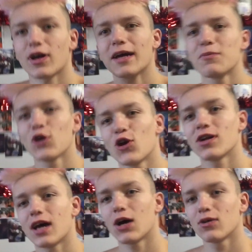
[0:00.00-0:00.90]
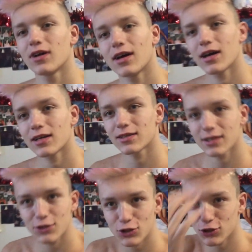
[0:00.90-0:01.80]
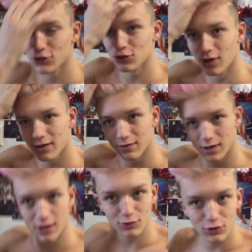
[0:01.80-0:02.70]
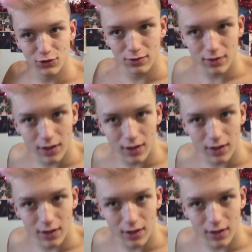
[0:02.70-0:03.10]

So I am here now, and Letitia's not even allowed to do that.